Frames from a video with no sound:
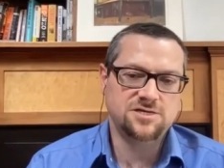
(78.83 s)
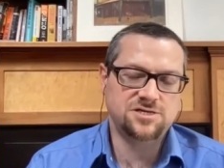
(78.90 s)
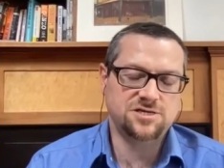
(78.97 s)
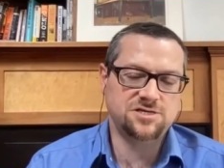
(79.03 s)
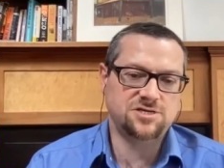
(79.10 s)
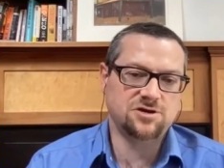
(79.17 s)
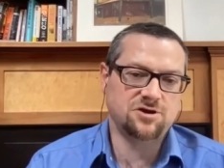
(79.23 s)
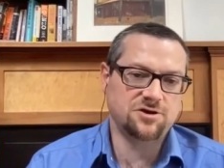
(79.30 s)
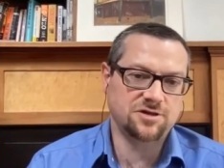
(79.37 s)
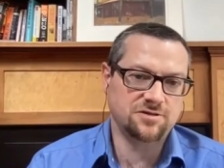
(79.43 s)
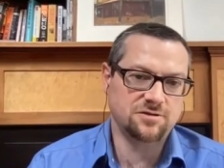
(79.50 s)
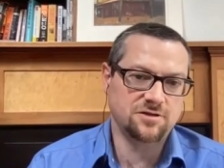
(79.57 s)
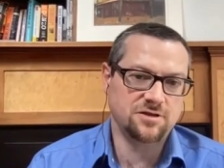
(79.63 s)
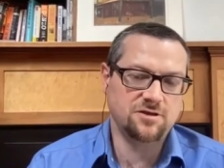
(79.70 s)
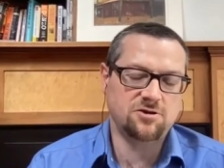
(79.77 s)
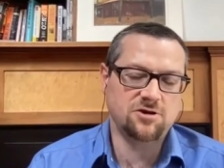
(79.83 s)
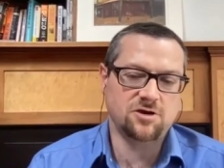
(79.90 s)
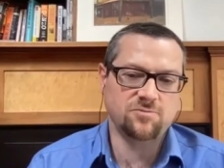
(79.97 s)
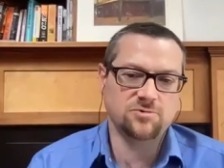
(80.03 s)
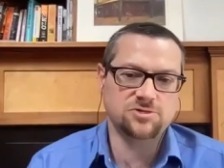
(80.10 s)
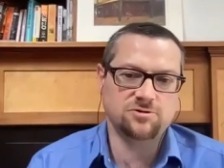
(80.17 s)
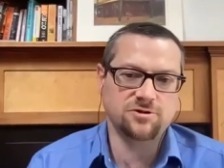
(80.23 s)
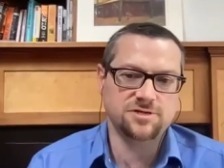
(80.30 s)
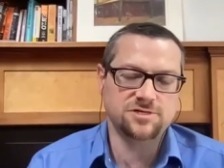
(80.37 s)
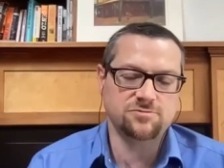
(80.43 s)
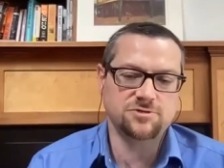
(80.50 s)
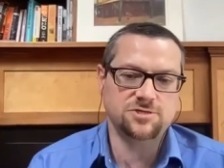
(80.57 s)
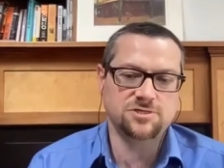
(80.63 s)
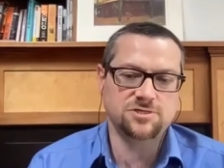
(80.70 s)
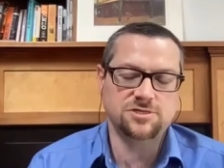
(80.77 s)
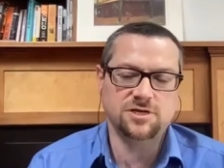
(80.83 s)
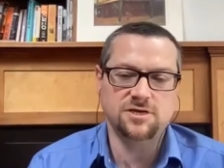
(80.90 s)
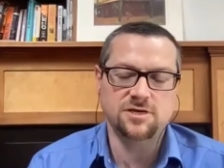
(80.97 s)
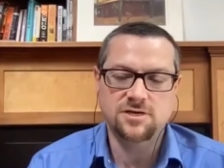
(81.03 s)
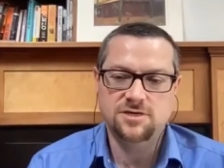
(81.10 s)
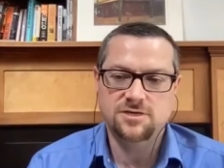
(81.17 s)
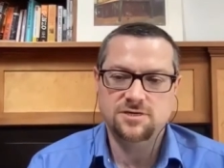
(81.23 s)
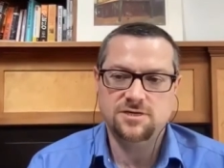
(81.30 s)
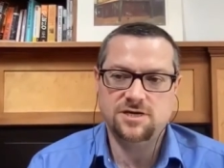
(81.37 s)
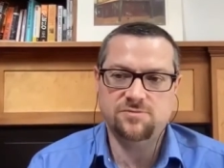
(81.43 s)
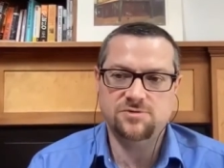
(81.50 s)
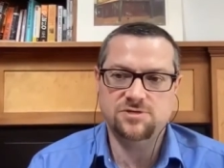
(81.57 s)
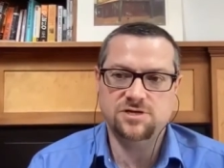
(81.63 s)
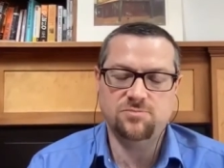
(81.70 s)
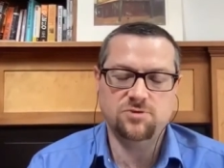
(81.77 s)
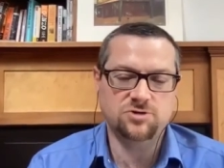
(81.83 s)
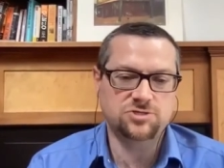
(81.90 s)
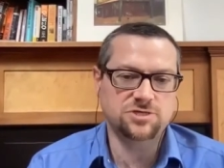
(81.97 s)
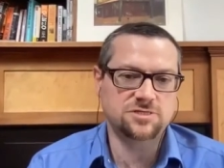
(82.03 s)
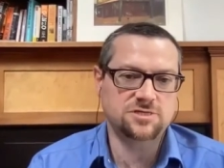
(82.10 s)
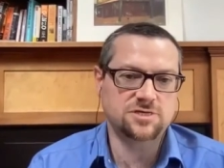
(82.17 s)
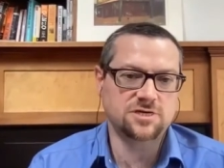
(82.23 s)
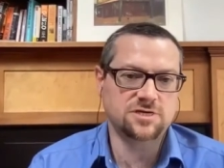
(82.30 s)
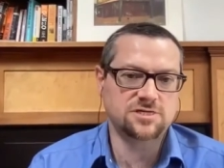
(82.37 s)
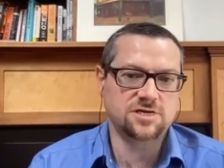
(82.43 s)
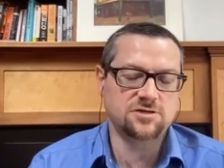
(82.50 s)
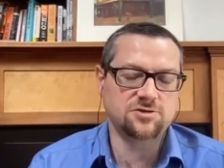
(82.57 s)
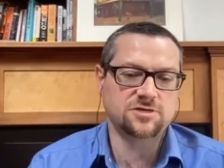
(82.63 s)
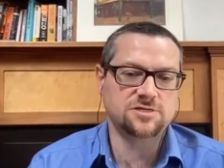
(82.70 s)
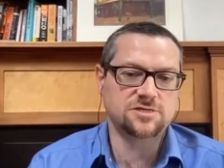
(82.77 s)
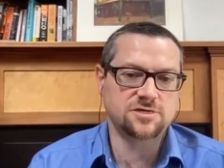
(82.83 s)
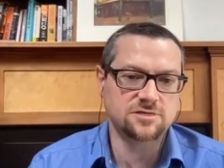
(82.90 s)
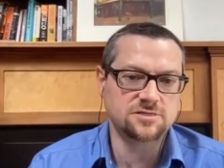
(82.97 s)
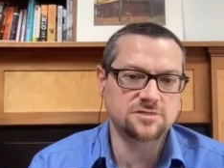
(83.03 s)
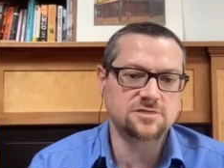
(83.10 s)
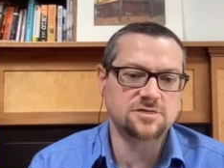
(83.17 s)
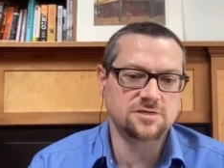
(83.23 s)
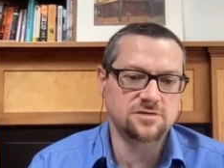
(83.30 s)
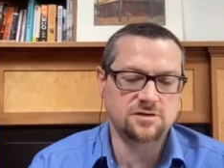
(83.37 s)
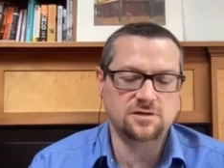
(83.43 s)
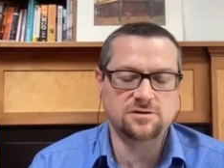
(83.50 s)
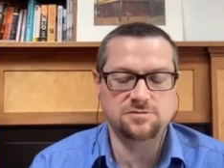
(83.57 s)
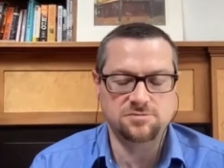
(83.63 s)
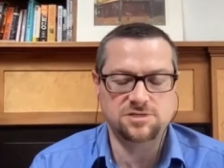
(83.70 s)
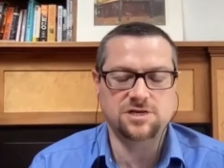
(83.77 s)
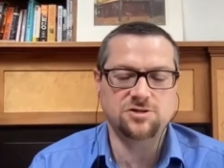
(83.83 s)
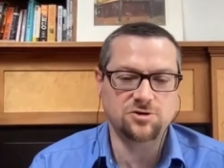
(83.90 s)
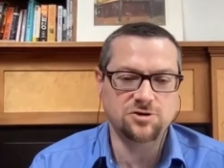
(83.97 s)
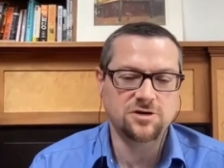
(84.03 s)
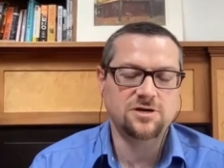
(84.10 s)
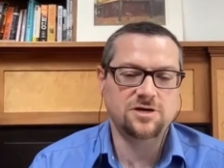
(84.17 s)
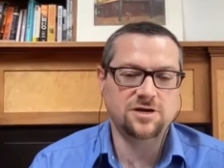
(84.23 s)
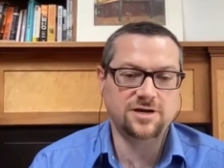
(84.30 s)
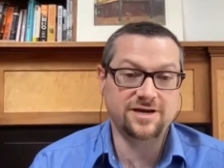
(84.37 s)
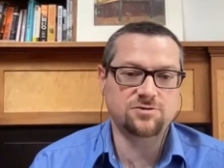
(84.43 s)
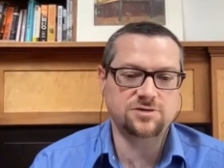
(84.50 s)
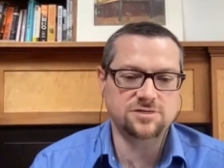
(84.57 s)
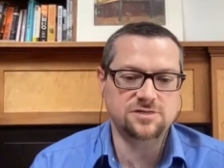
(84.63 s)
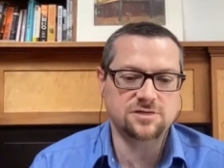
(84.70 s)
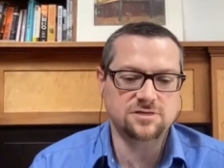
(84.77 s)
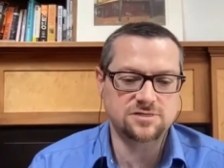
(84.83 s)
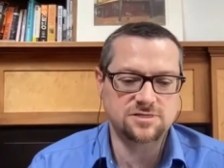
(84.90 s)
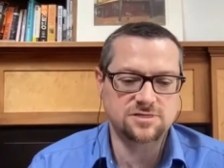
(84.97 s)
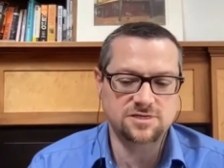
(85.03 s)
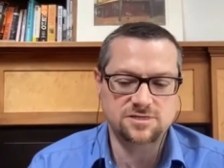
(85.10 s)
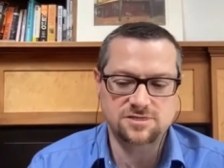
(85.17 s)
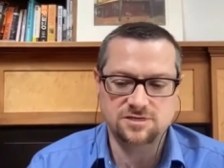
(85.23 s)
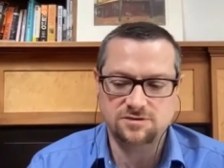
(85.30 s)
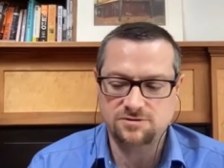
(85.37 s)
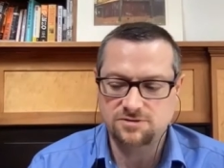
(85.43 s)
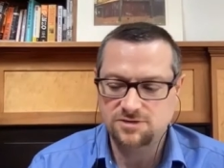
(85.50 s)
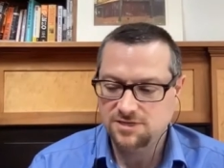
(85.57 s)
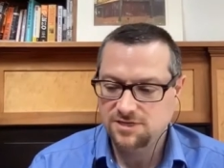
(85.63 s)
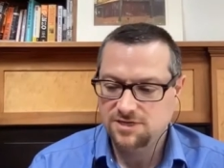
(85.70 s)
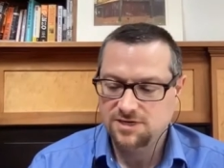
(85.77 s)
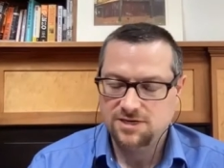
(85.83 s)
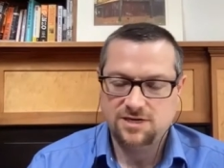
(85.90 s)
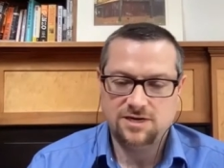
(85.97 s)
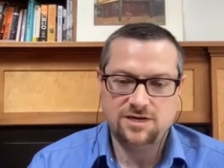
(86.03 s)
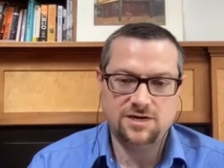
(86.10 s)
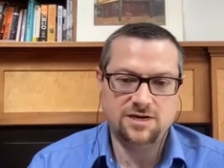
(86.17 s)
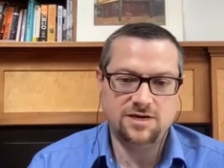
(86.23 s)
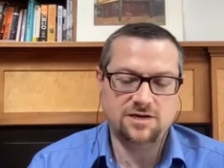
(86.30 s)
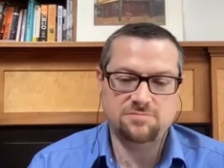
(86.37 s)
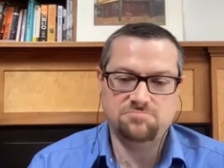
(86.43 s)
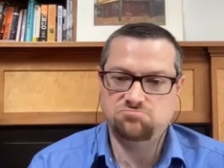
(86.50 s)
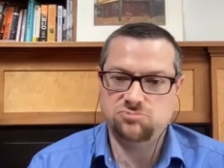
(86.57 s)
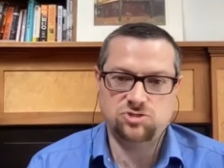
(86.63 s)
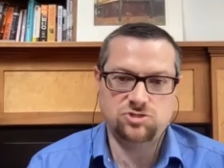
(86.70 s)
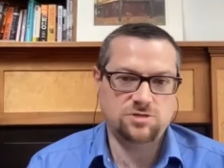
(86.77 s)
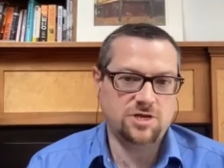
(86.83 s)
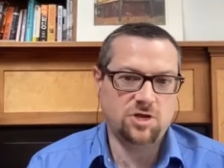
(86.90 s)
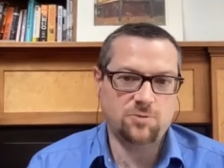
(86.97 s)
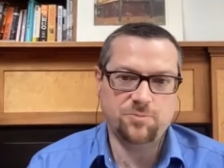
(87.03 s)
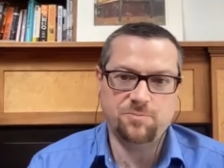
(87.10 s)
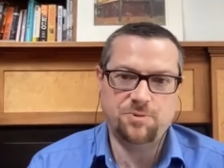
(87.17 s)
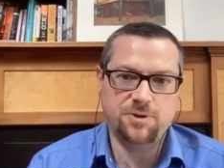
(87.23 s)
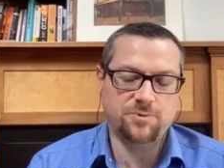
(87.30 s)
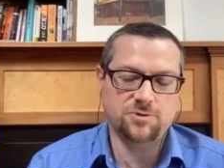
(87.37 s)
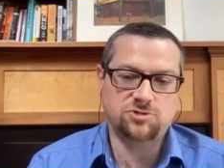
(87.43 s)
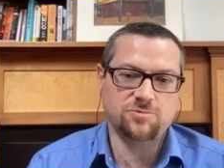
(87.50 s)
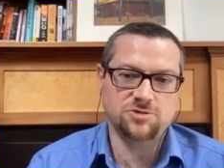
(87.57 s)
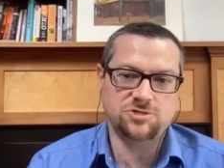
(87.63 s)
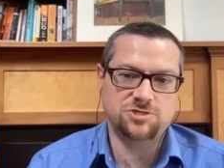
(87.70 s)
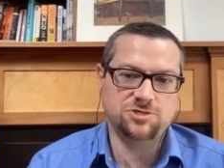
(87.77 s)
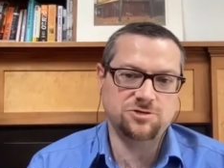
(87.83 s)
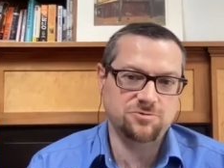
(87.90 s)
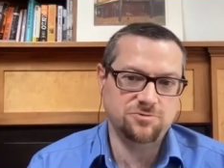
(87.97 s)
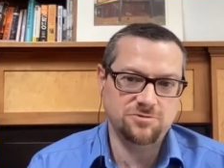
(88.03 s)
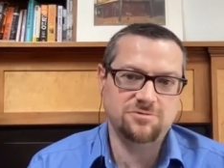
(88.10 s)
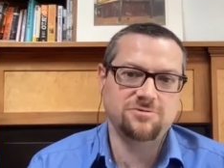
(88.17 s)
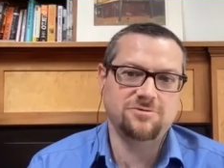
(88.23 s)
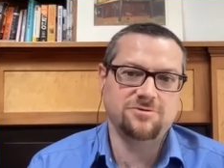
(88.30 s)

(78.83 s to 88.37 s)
since starting e-commerce Chris, which is a Amazon merchant uh, seller consultancy or seller account consultancy. So uh, helping people troubleshoot